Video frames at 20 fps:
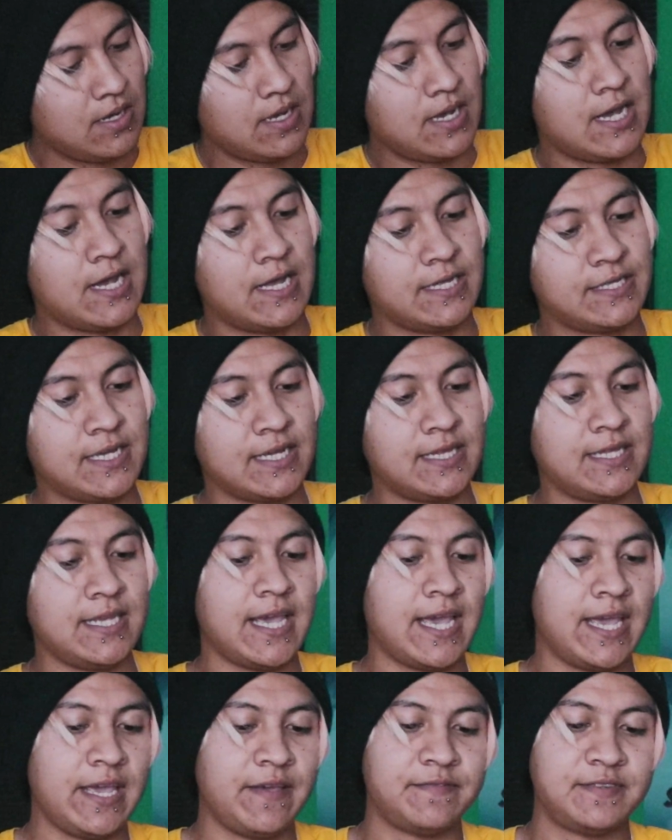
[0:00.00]
It's got
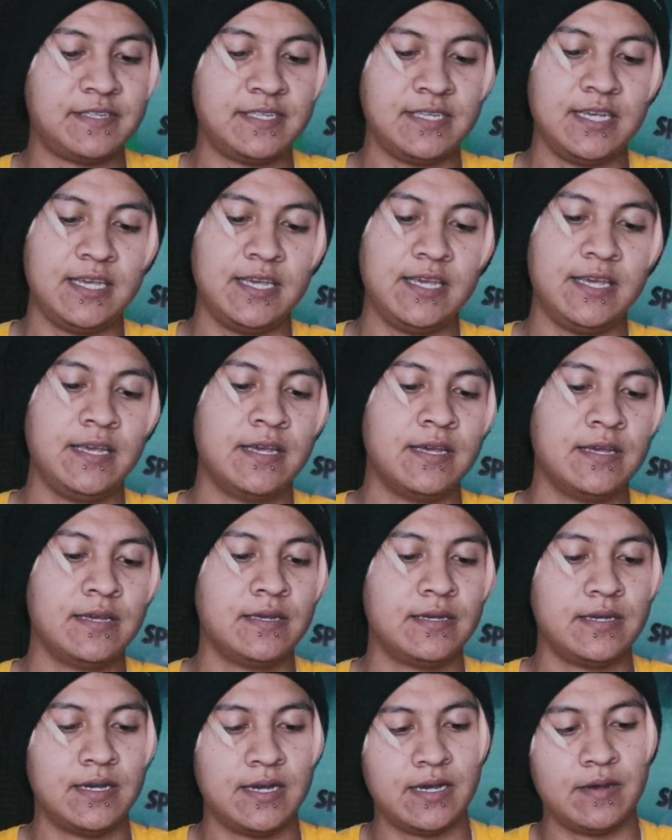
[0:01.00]
the AFC
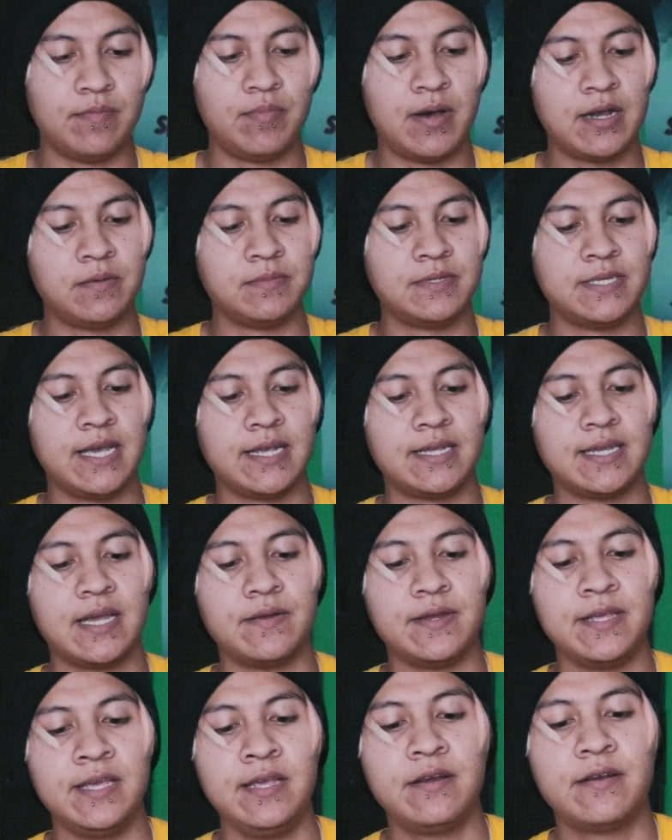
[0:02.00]
bottom tag
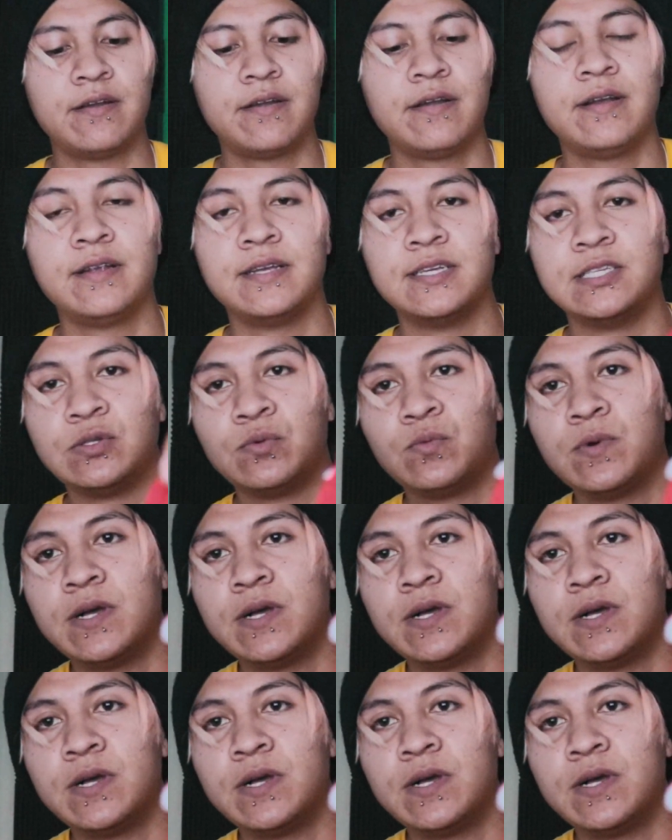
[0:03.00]
down here as